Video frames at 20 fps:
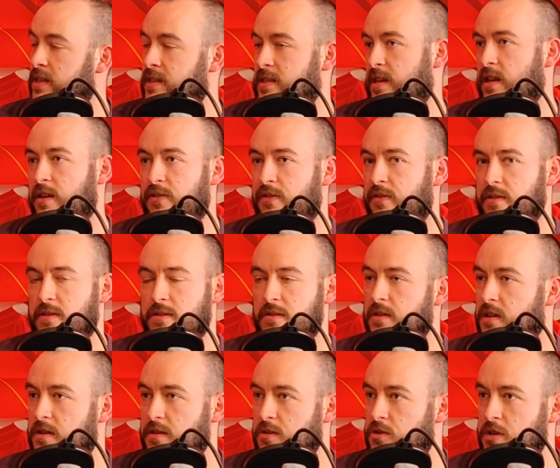and it's like uh,
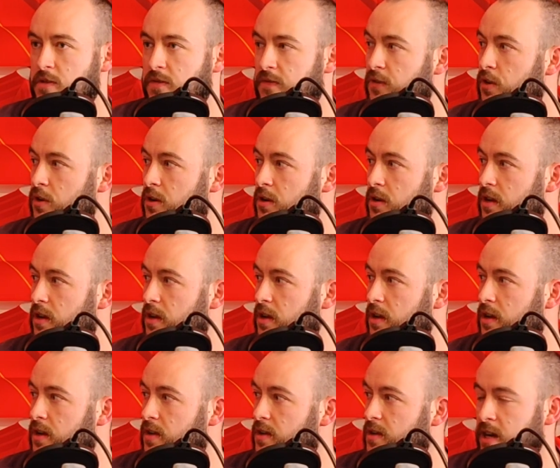just They're fucking
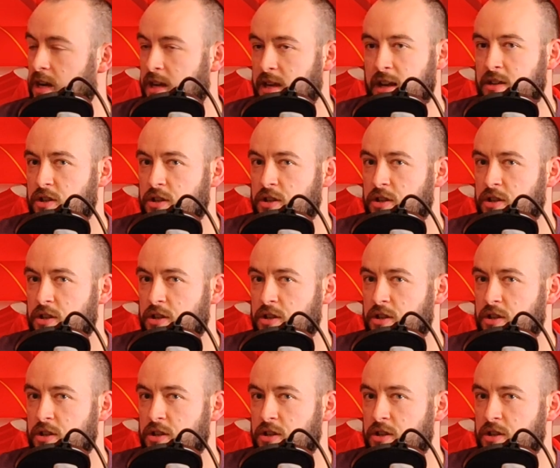yeah, yeah.